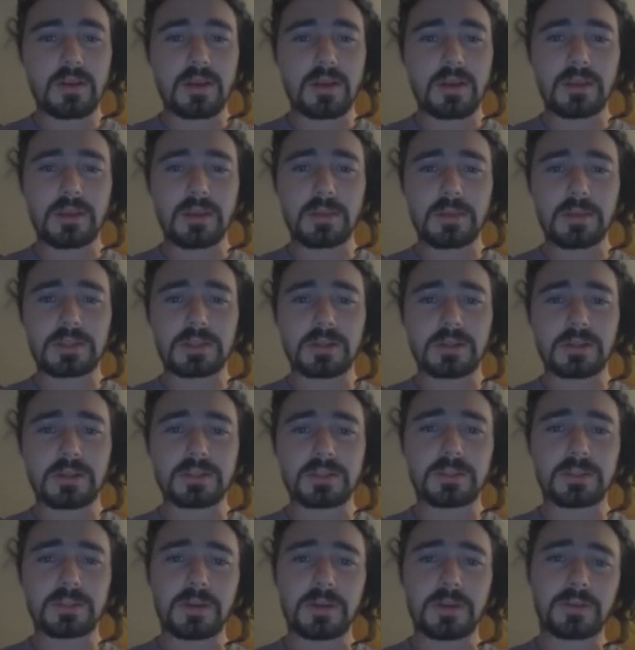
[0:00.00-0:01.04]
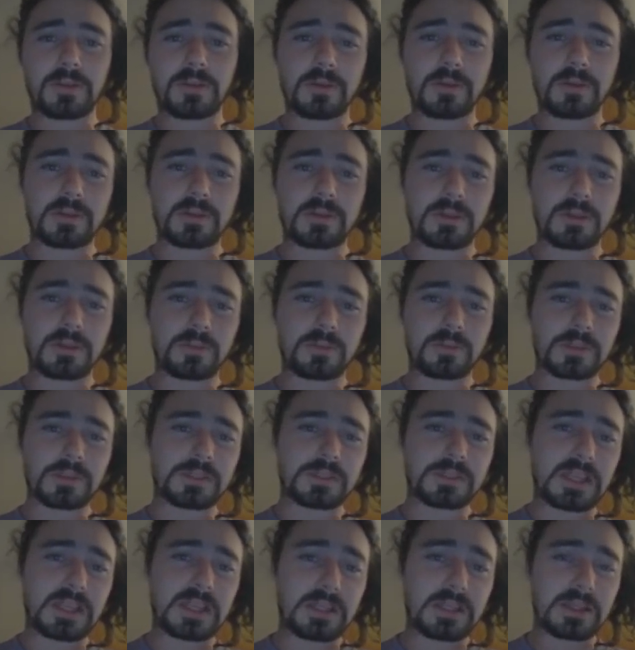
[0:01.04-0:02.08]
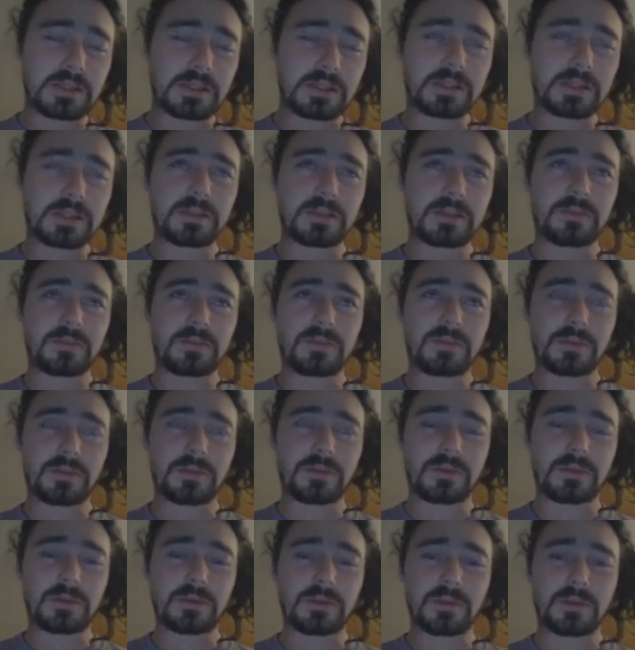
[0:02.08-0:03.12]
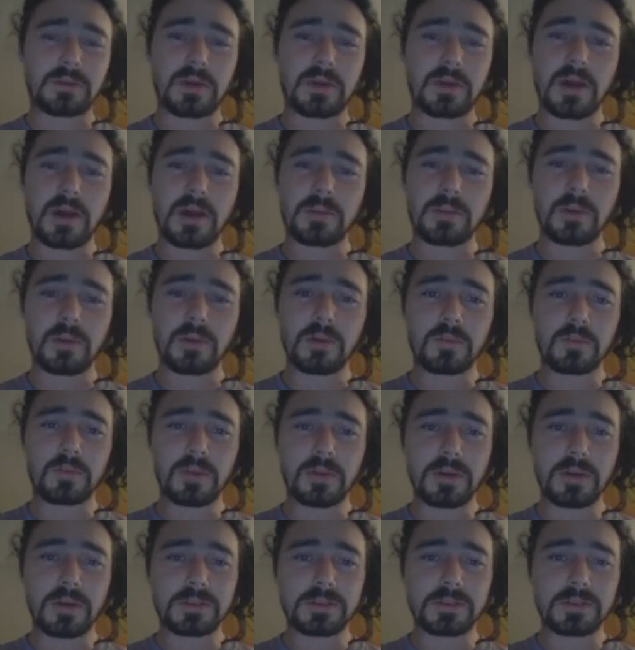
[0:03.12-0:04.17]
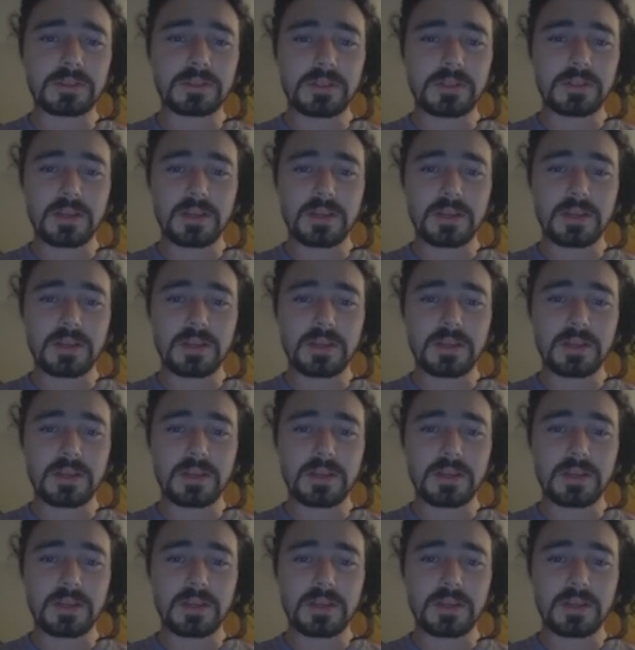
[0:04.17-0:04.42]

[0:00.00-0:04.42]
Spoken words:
eBay charges about 13% for automotive parts.